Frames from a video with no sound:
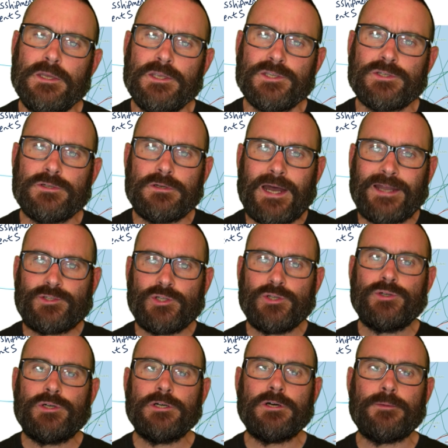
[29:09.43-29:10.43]
So I
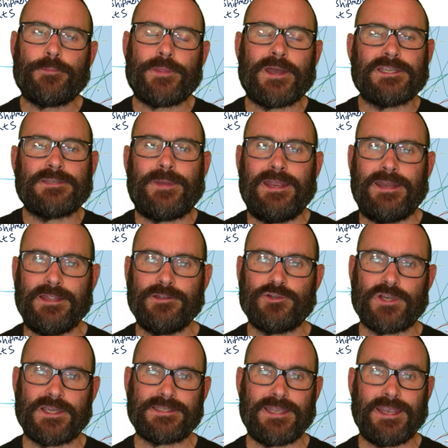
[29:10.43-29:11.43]
do hope that's been
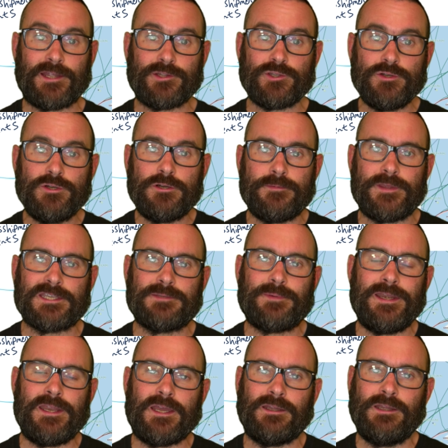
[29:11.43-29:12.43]
interesting. I do hope that's
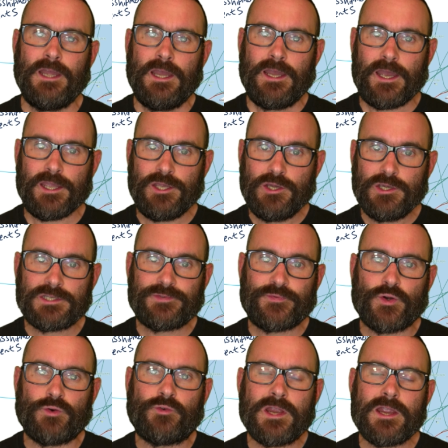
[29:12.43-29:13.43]
been a, a
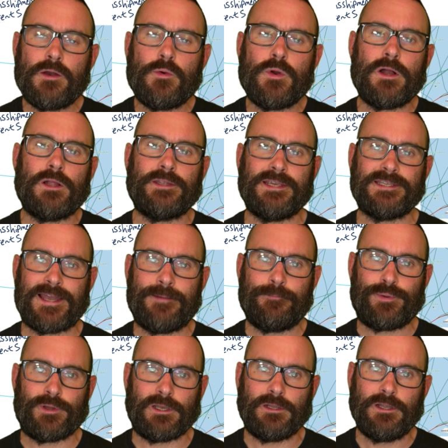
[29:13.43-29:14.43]
useful real-world
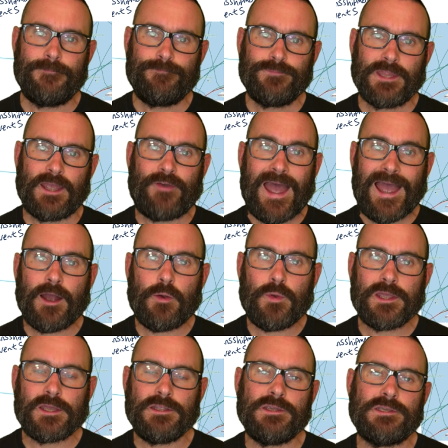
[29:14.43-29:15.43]
example of how
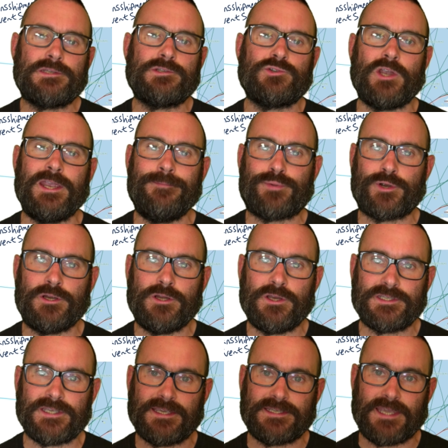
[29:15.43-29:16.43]
we can use stream
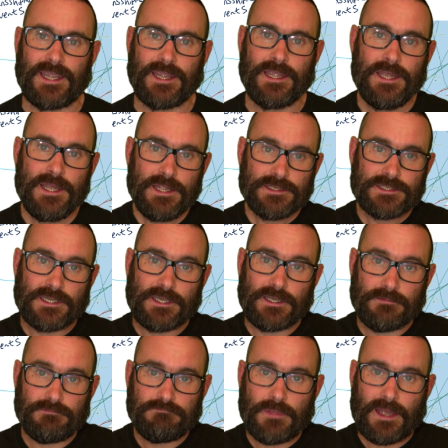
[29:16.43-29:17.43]
processing
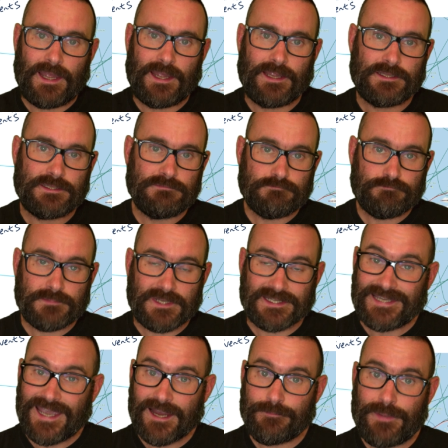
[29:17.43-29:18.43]
to uh,
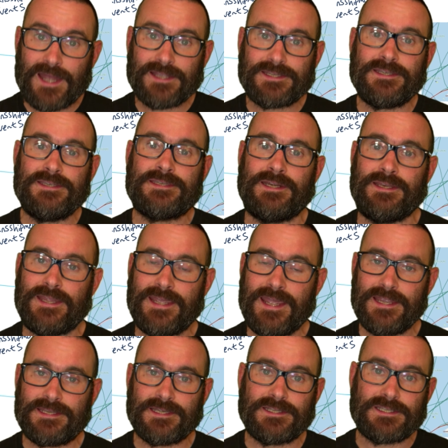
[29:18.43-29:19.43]
detect patterns in
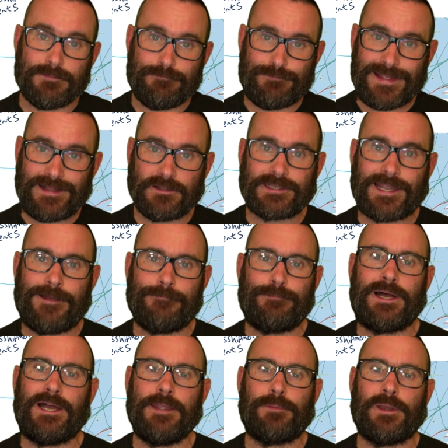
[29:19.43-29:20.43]
data, to build out
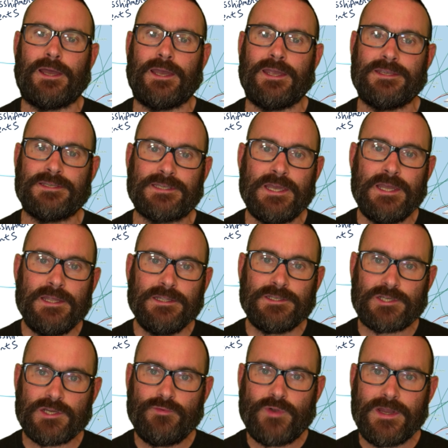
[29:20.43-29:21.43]
pipelines,
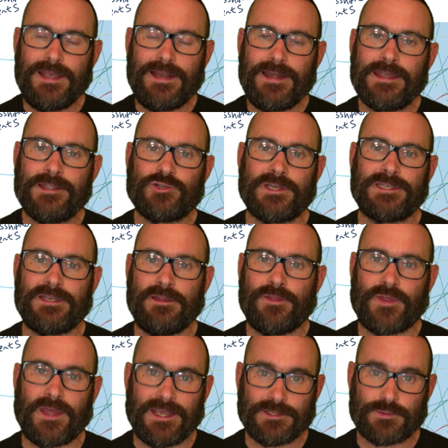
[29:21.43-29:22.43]
to do really interesting
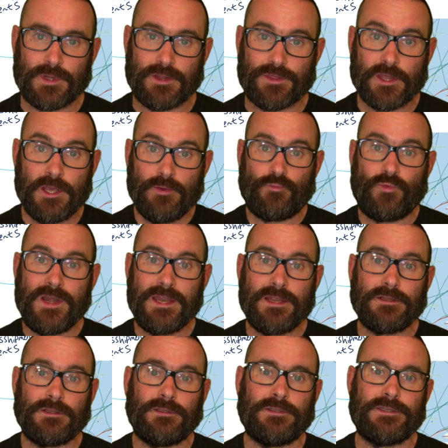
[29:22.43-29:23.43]
things with
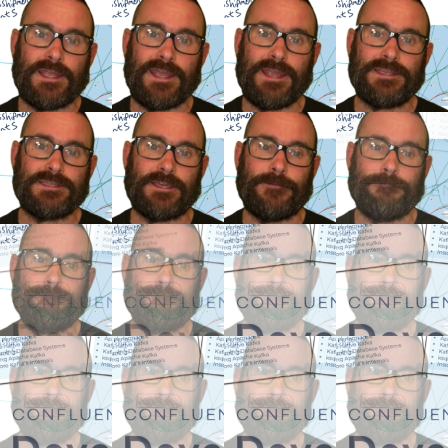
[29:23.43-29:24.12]
real data.